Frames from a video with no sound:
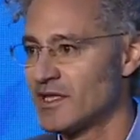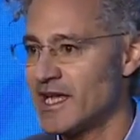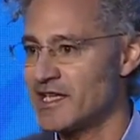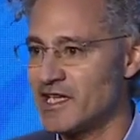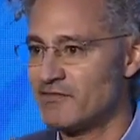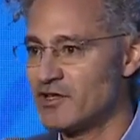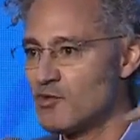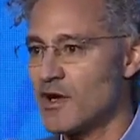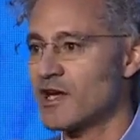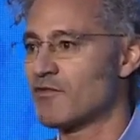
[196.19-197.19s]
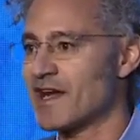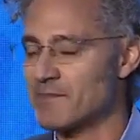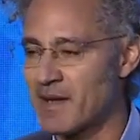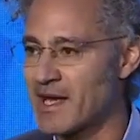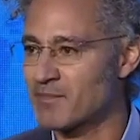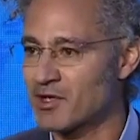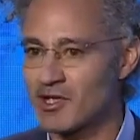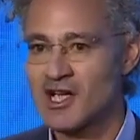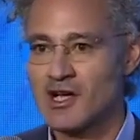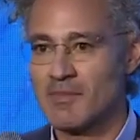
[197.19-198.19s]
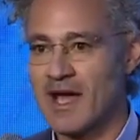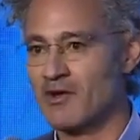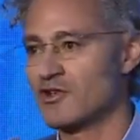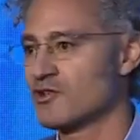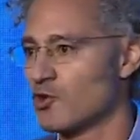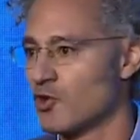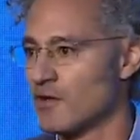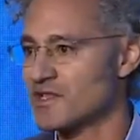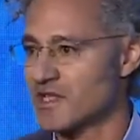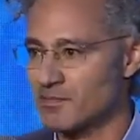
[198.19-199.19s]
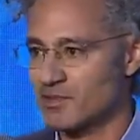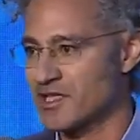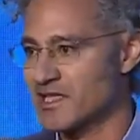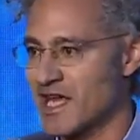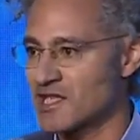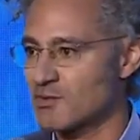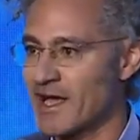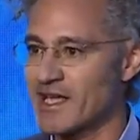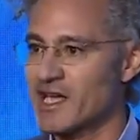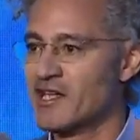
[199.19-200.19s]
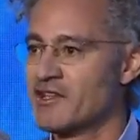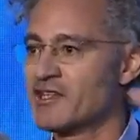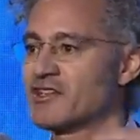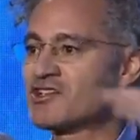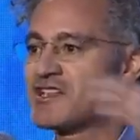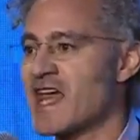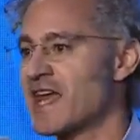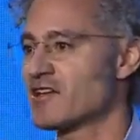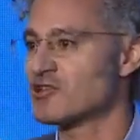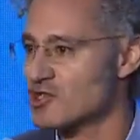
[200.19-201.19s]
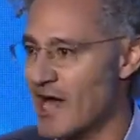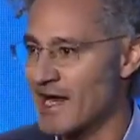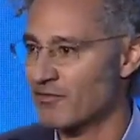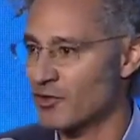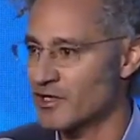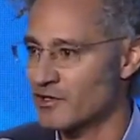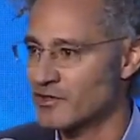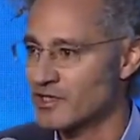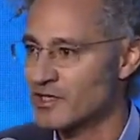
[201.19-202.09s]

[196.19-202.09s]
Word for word: If you want to write a paper about norms in a politicized way, there's a 10-year track for you.